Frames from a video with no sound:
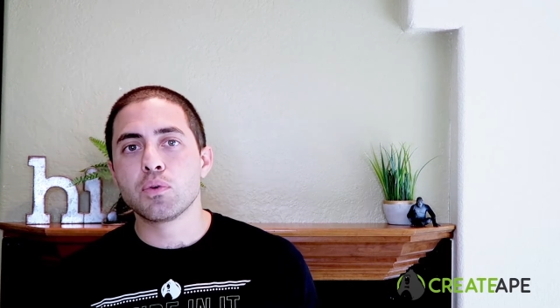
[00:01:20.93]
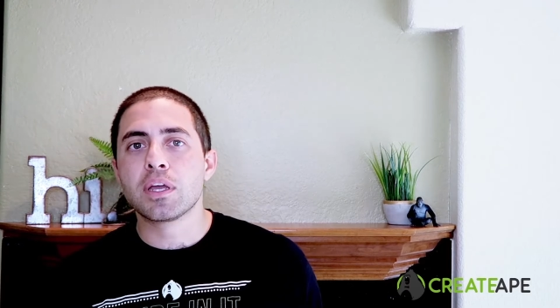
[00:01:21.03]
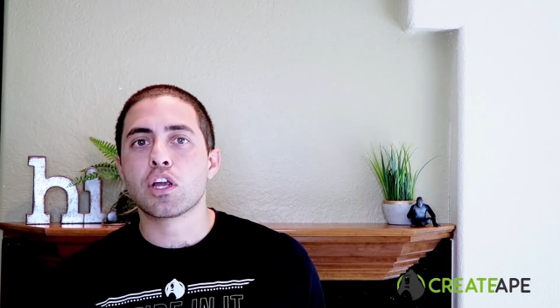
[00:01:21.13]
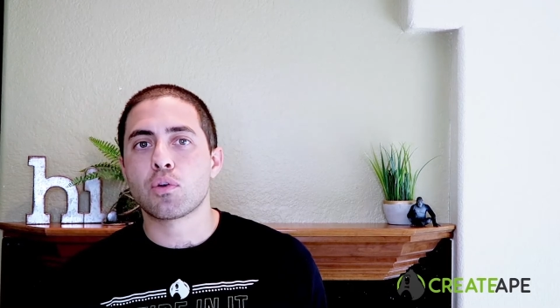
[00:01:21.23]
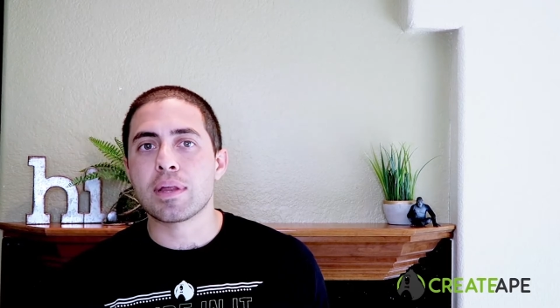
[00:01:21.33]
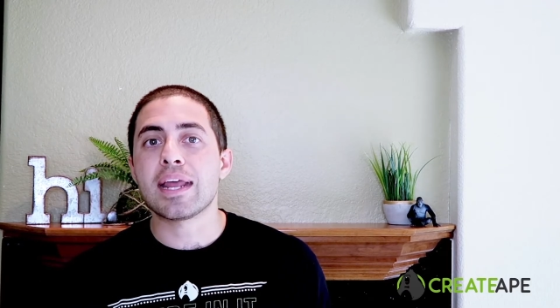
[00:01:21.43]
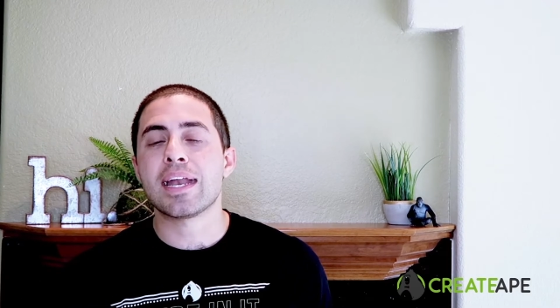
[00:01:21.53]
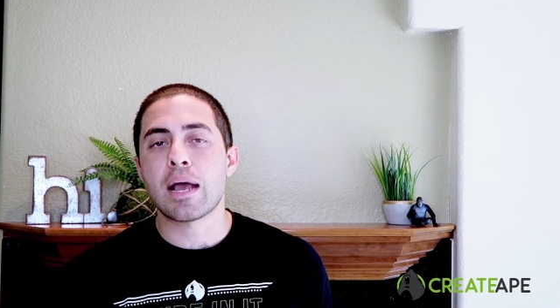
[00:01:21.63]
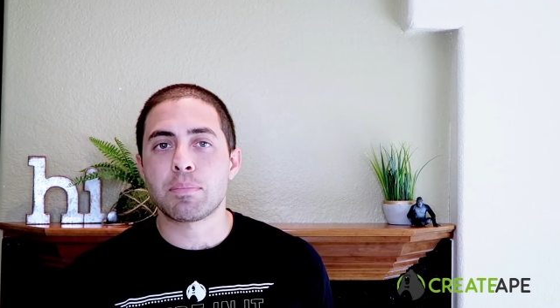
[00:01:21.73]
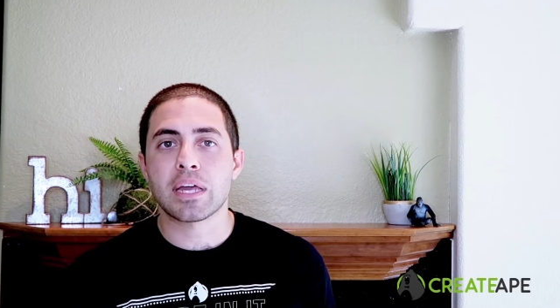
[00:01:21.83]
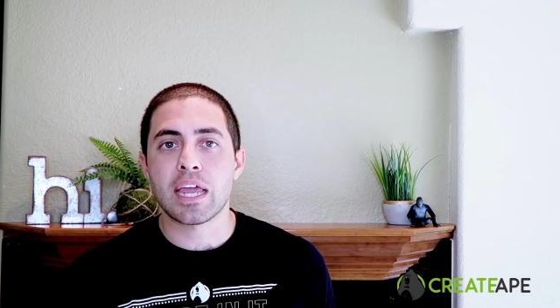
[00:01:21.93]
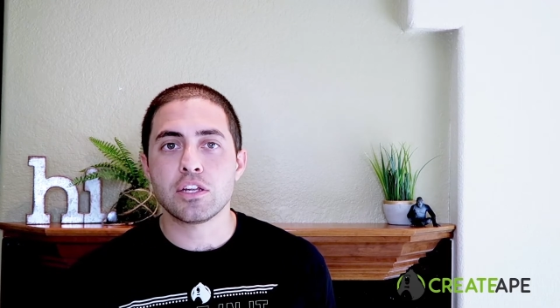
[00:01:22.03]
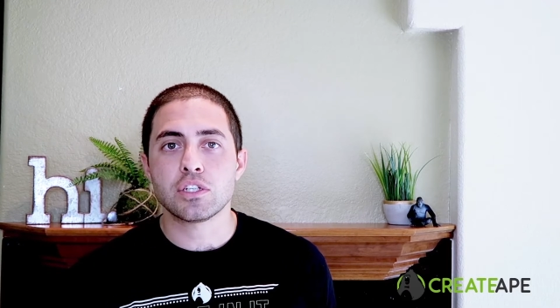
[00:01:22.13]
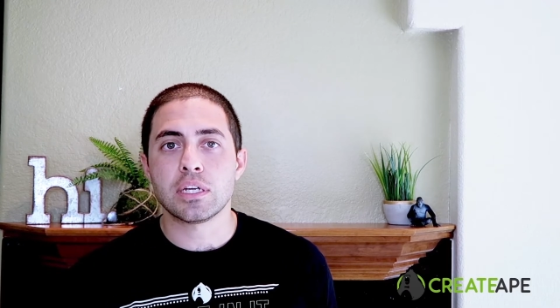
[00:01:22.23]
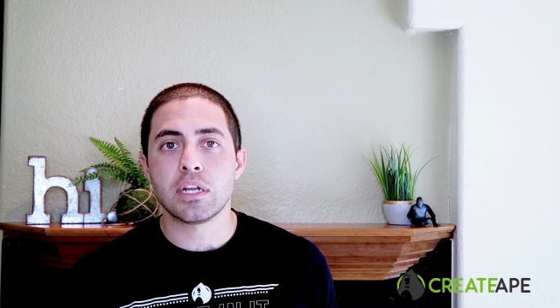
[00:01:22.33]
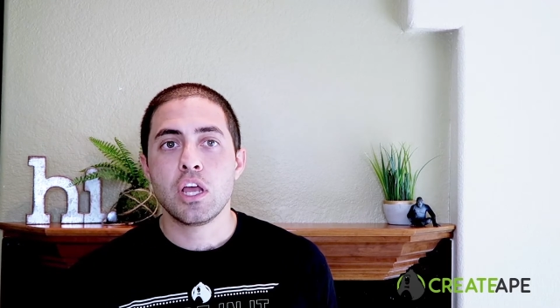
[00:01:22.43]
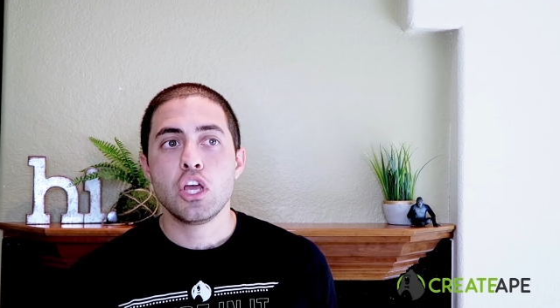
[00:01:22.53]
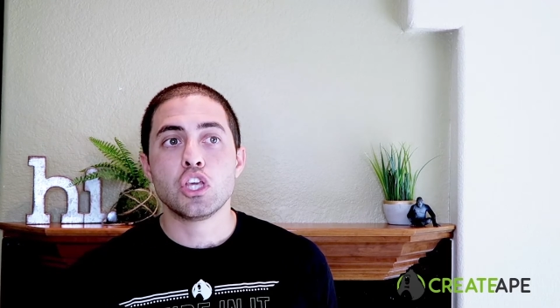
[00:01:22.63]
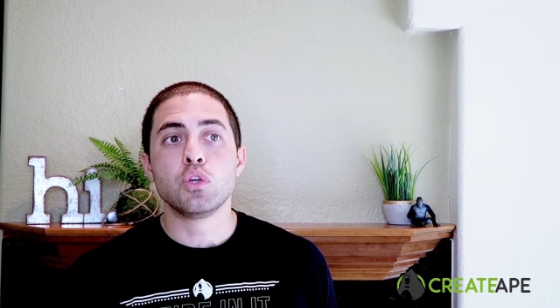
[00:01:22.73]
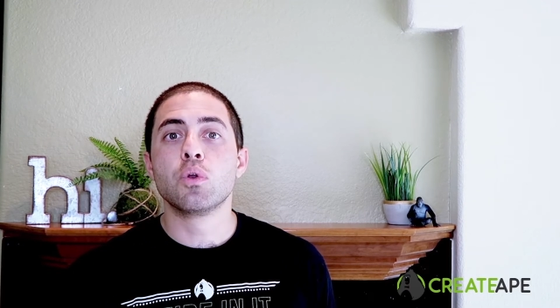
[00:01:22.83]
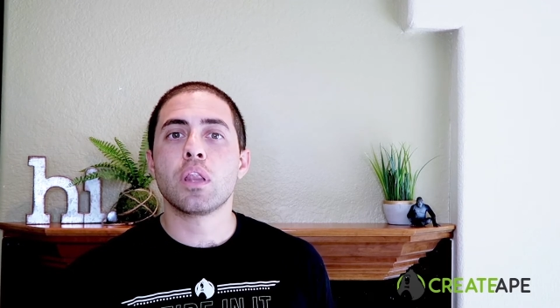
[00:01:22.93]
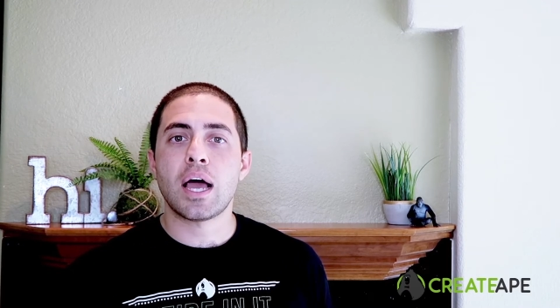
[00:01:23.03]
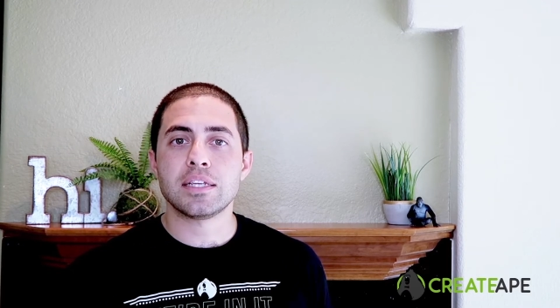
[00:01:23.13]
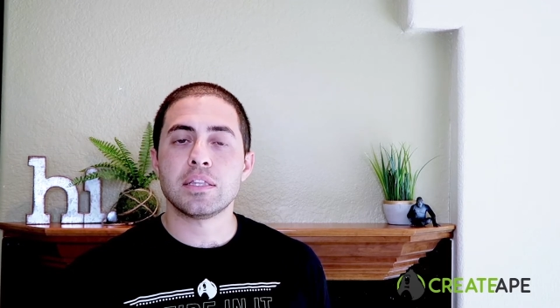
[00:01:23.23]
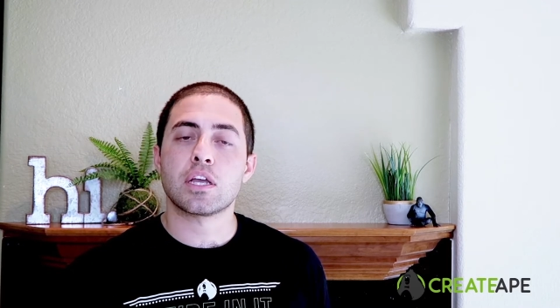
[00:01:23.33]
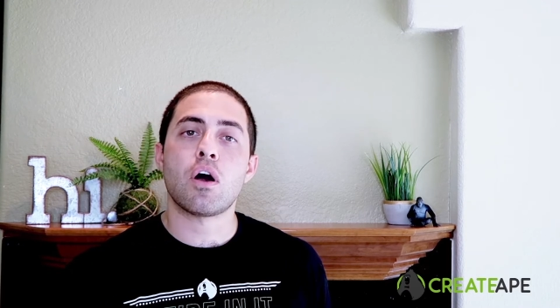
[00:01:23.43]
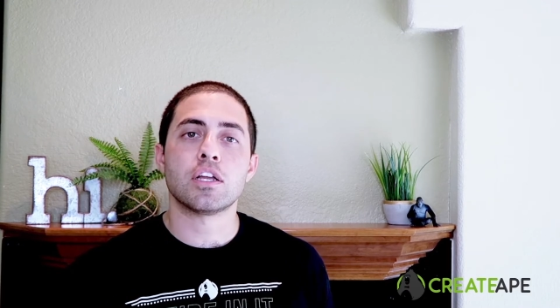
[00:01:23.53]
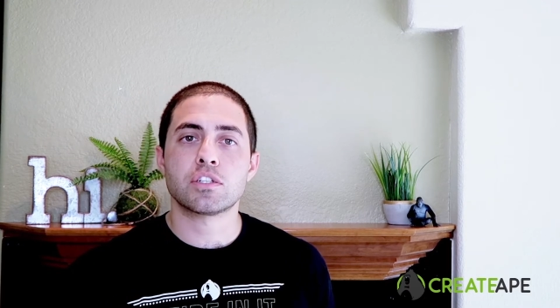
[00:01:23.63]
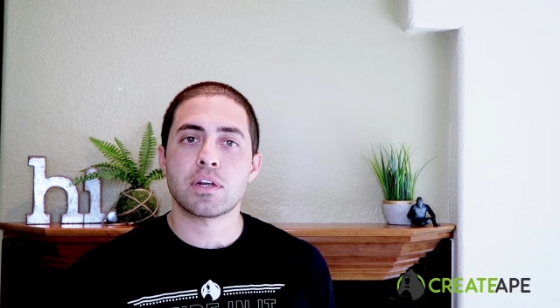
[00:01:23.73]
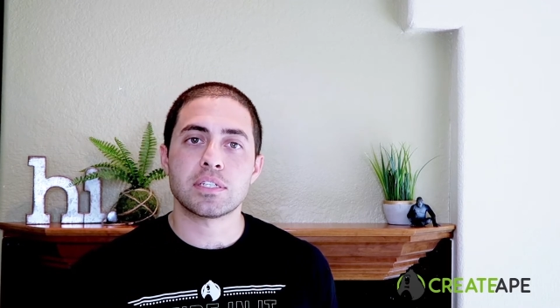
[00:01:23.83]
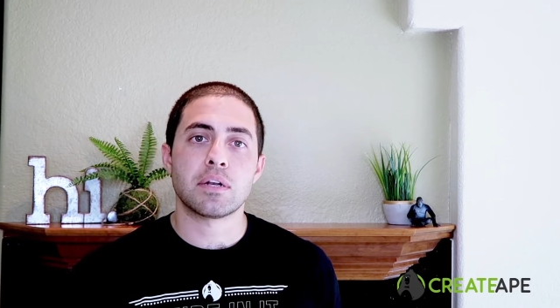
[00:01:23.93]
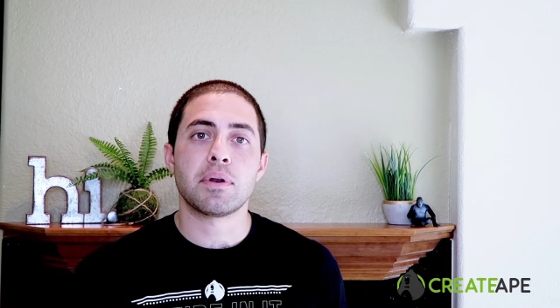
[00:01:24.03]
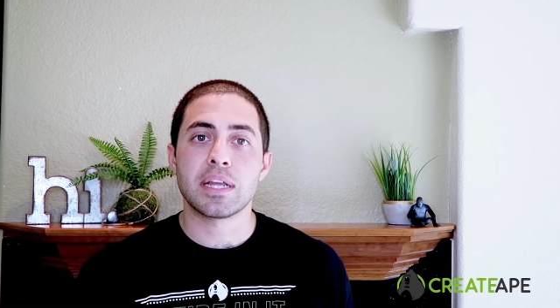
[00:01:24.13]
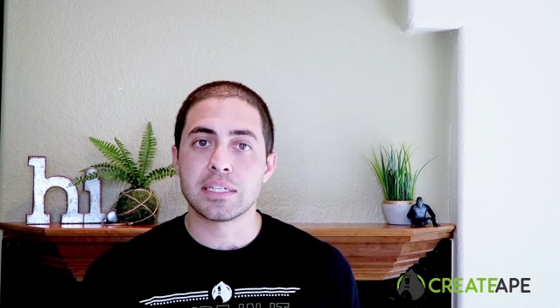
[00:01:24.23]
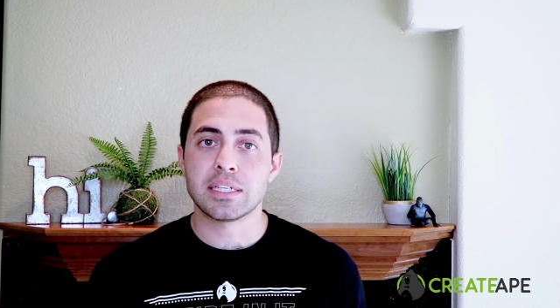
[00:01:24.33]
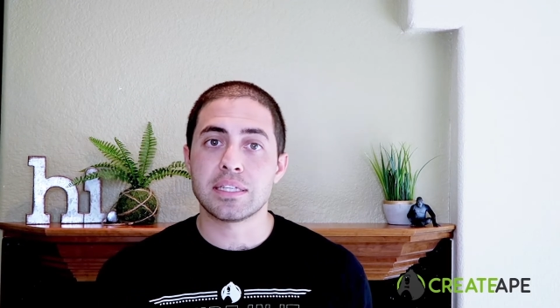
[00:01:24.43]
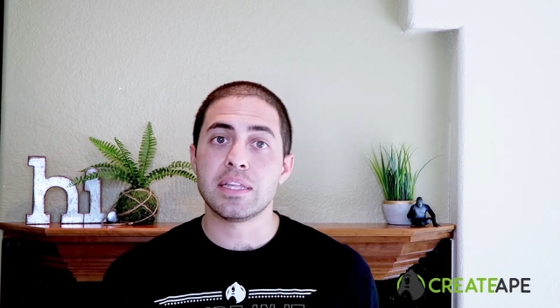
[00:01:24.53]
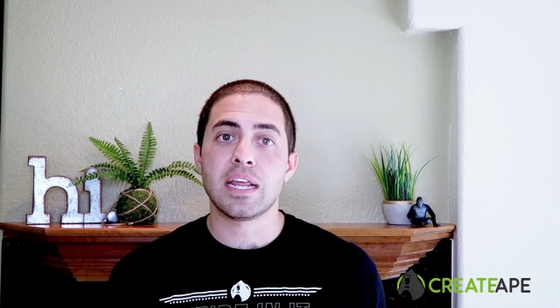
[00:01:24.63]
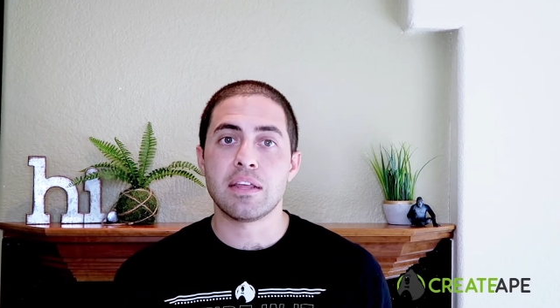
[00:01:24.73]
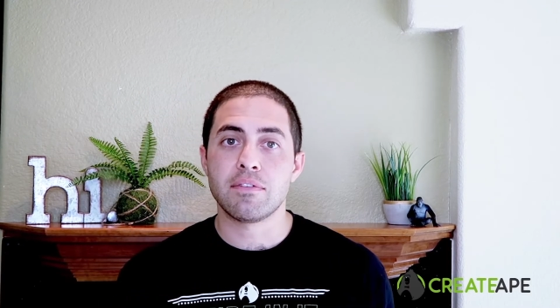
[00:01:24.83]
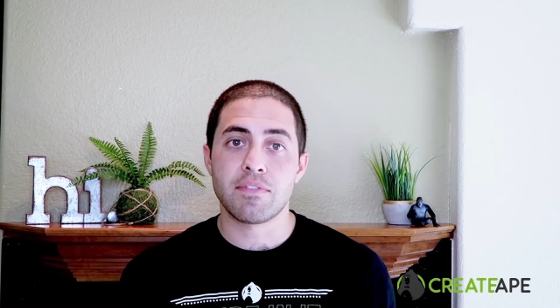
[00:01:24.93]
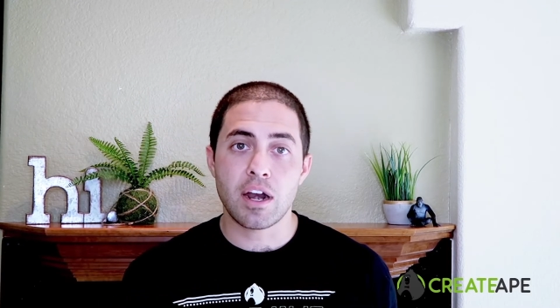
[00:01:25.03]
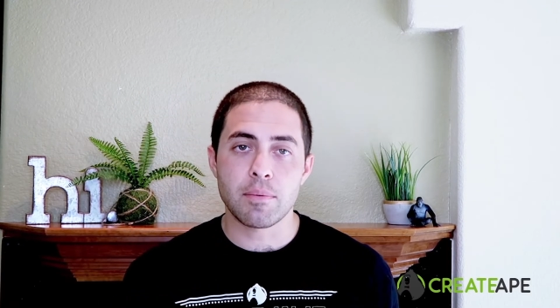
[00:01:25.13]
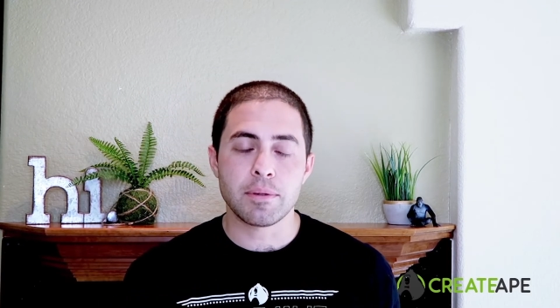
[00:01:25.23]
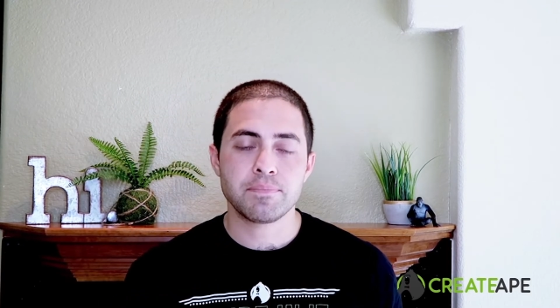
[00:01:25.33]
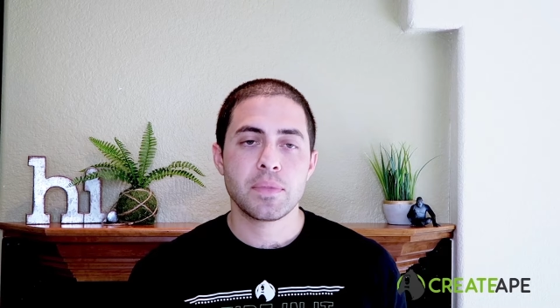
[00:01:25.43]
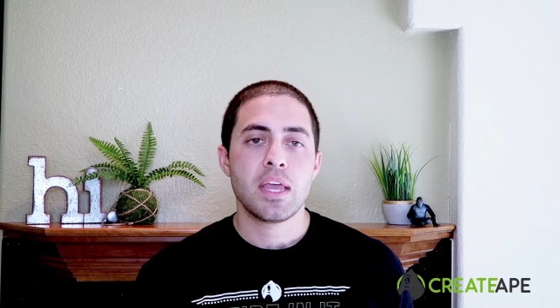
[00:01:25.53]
you can create an application utilizing the constructs that already exist in the native environment.